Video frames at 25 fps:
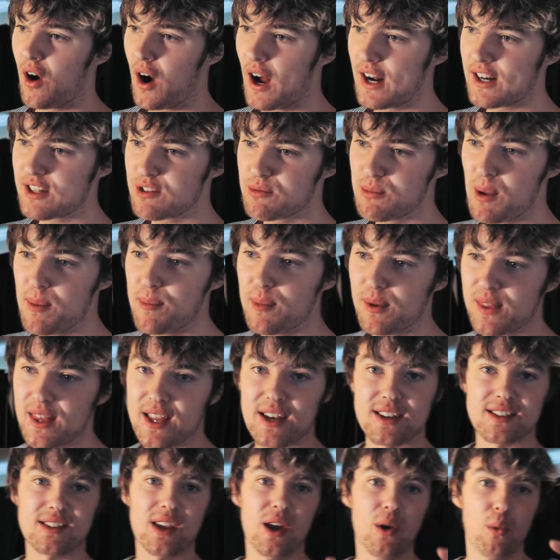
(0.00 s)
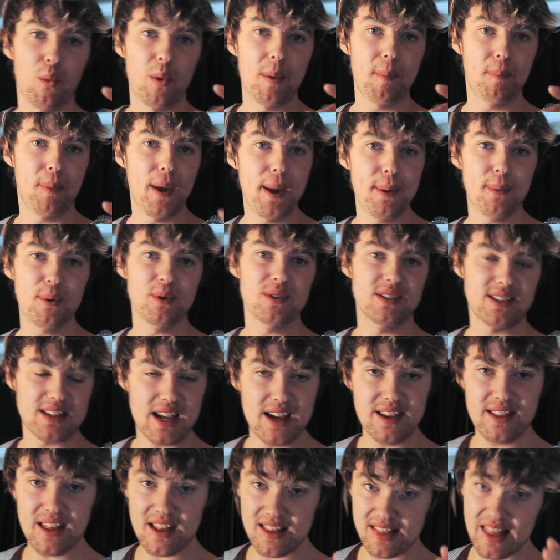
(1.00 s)
I just remembered this. When people
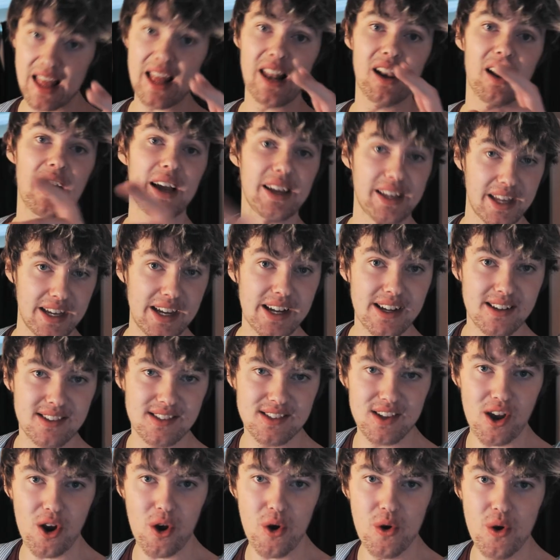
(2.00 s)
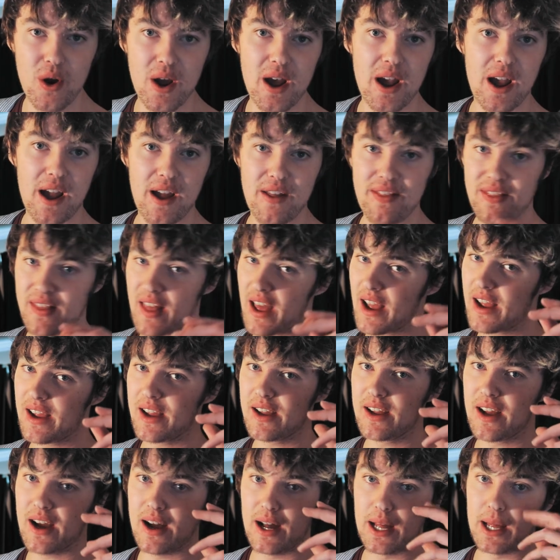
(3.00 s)
say that they like EXO and
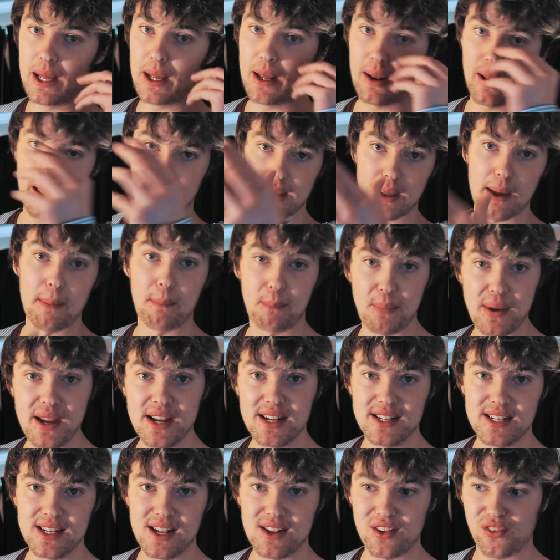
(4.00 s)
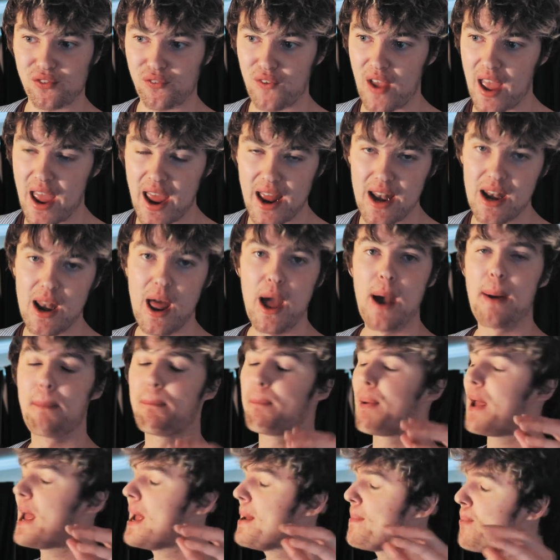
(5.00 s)
they like a BTS fan,
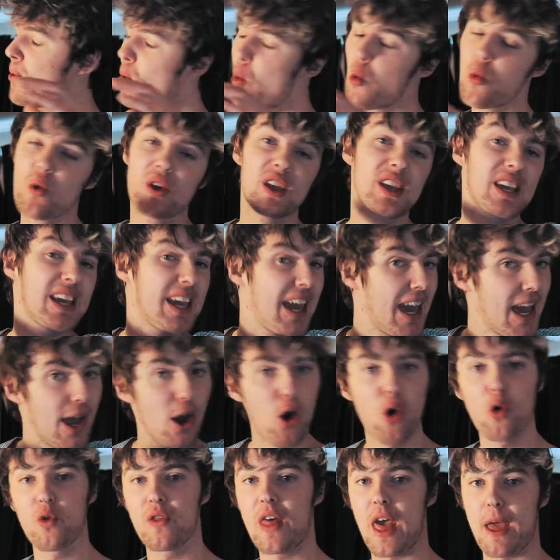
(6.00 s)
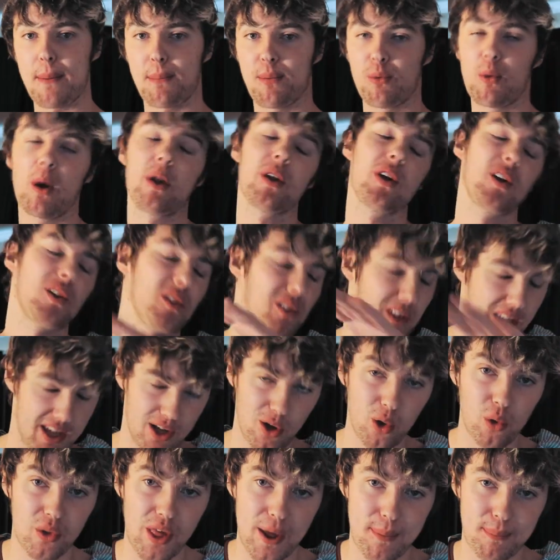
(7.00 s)
people kill that, well, not
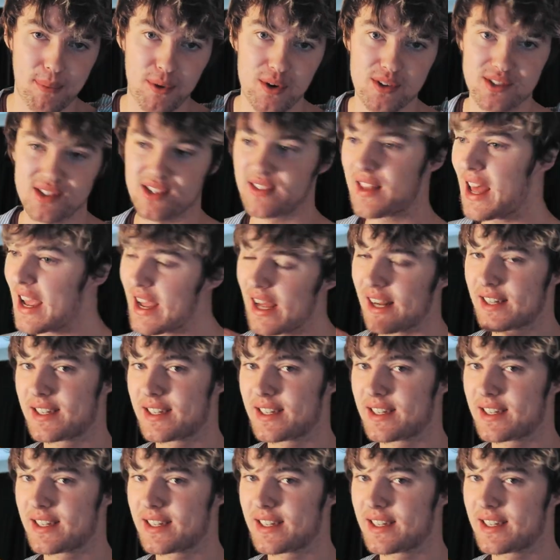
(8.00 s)
kill that person, they